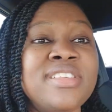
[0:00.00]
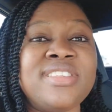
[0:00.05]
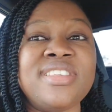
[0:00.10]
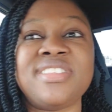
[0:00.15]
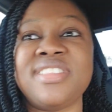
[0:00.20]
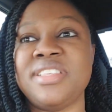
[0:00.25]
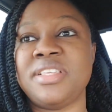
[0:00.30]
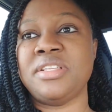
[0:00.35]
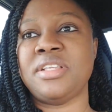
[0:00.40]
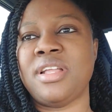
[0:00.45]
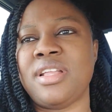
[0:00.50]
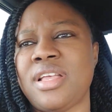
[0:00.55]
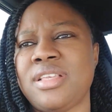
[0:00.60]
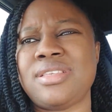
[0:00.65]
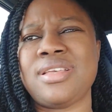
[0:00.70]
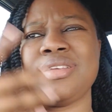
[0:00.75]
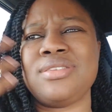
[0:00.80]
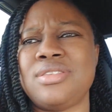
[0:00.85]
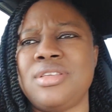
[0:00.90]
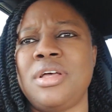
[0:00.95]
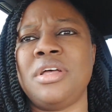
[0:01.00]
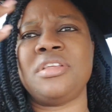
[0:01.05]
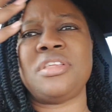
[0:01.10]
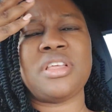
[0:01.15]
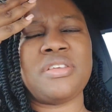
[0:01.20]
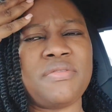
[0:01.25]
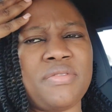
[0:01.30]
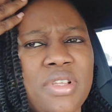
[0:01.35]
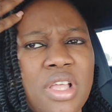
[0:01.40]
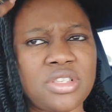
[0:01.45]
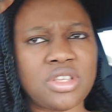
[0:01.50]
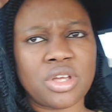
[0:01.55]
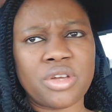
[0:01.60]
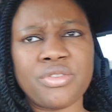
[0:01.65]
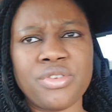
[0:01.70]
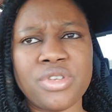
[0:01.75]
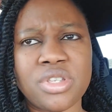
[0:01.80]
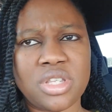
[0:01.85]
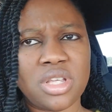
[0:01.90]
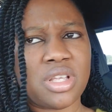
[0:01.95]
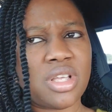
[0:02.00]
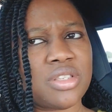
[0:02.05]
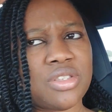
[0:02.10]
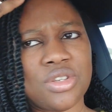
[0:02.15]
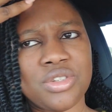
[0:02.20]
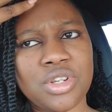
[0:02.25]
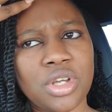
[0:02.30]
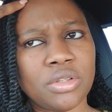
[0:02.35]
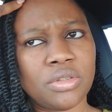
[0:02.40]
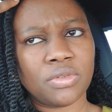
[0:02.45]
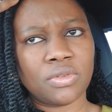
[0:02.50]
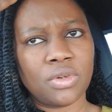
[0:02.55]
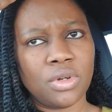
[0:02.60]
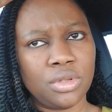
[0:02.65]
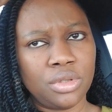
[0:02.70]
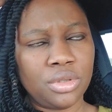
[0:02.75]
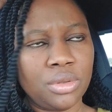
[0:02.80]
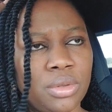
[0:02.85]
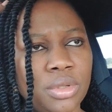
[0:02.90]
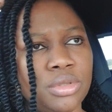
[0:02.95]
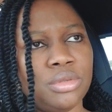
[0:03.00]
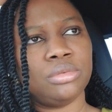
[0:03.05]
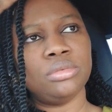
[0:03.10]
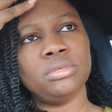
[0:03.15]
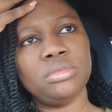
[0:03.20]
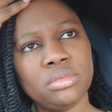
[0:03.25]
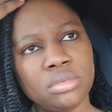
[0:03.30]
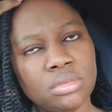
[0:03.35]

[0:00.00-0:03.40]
citizen, and aside that, even as a Christian, as a child of God, you don't want to